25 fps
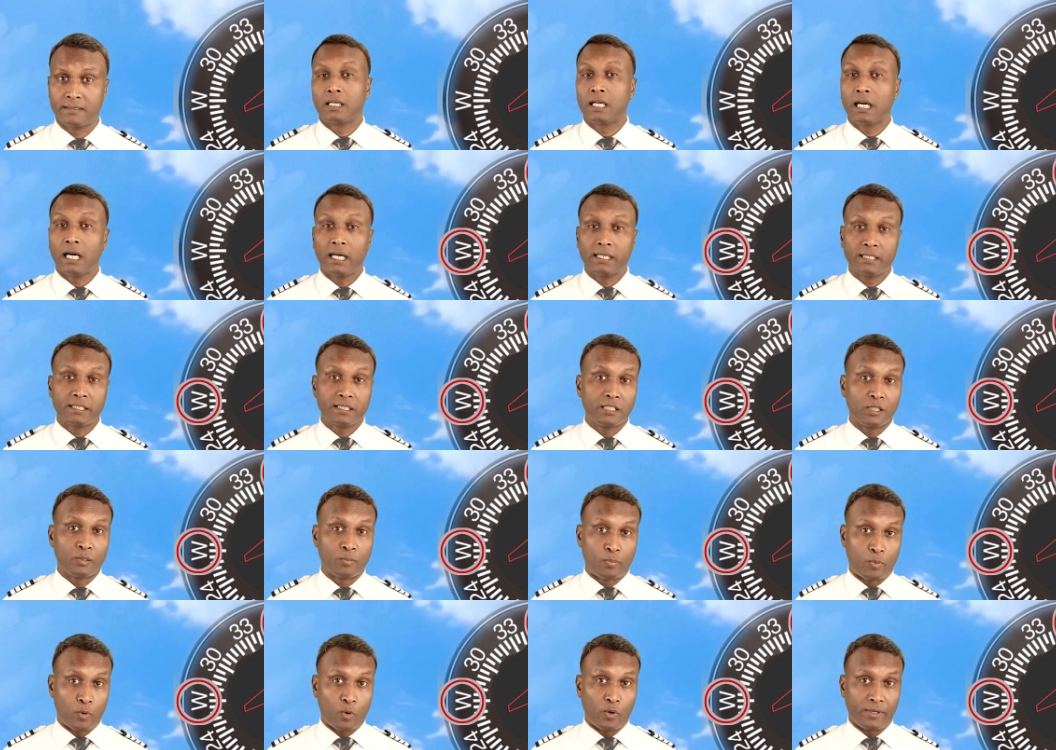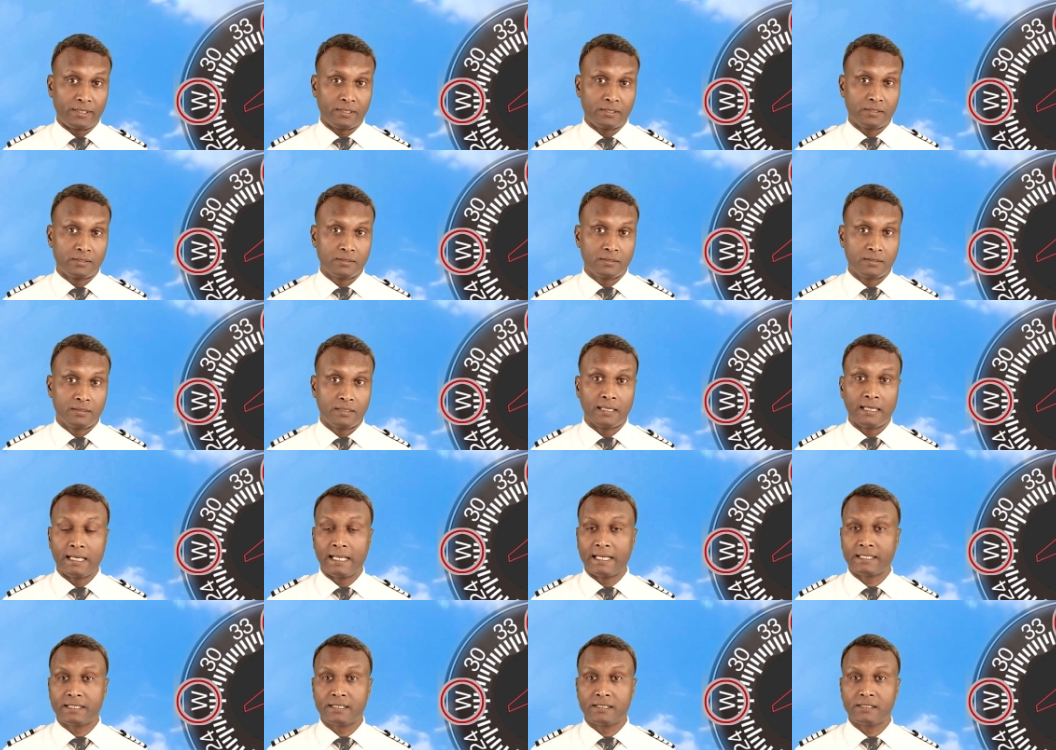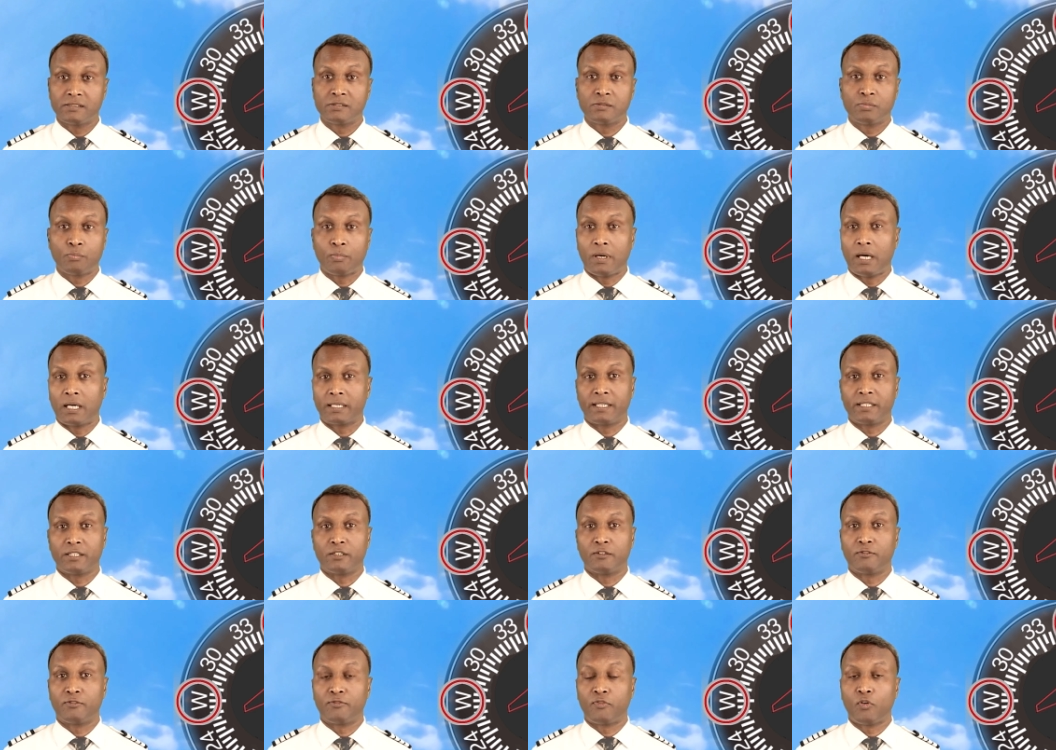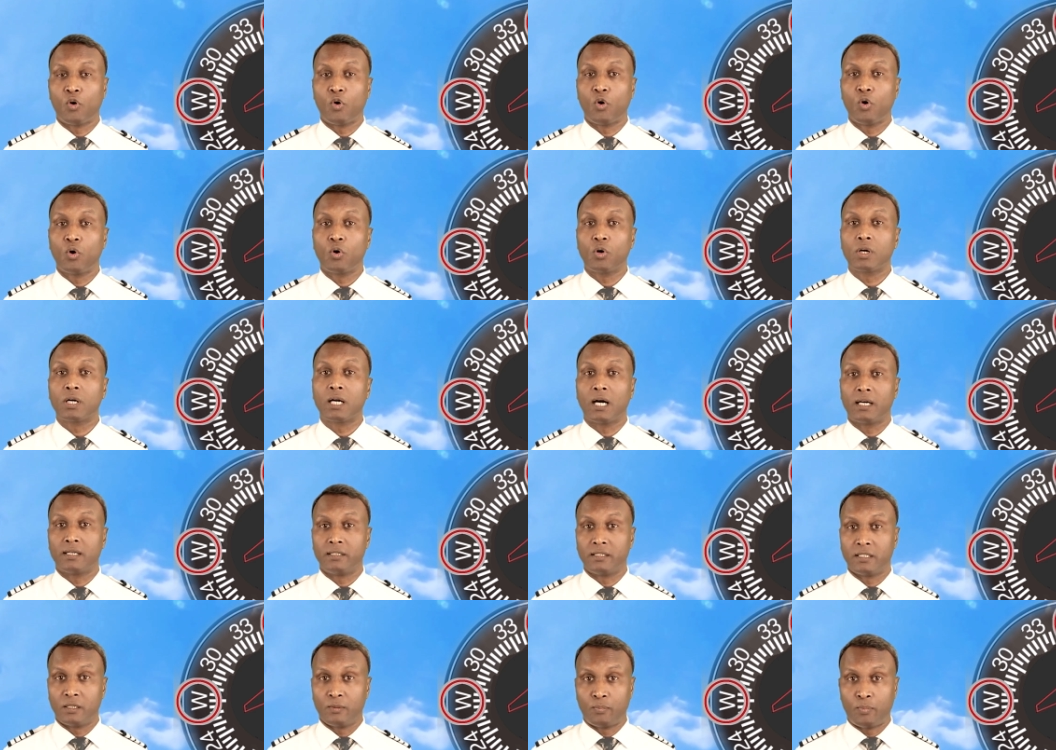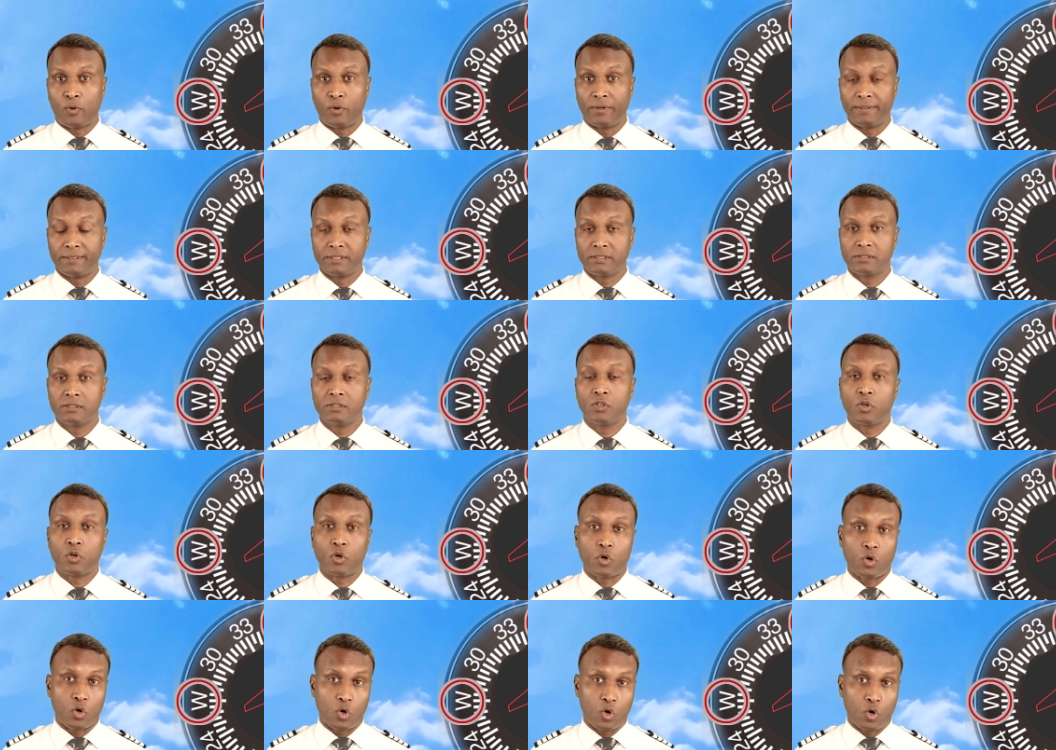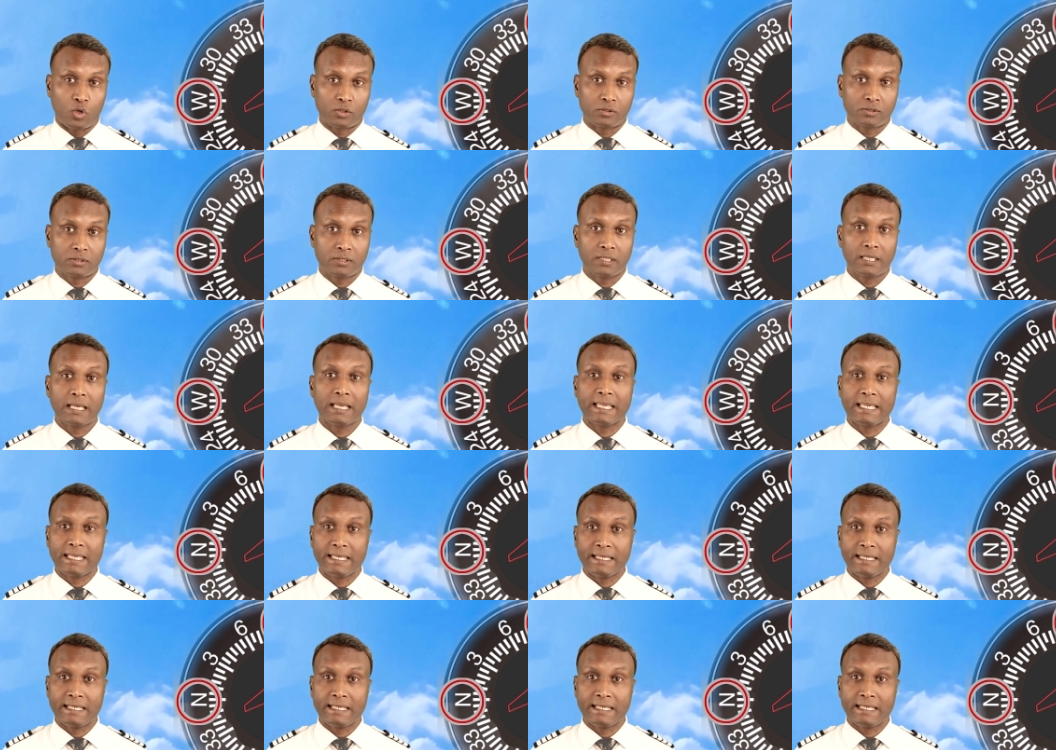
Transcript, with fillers: Cardinal points, letters marking the four cardinal points, north,